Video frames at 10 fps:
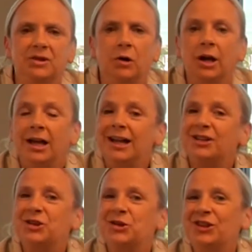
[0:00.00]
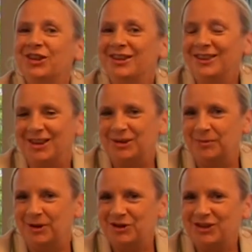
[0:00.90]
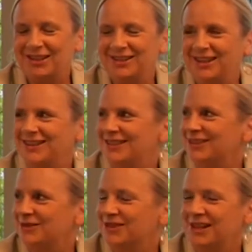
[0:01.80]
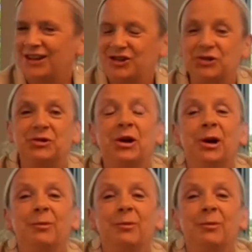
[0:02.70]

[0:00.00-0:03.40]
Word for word: So it's a good thing that the budget budget contains this new statute,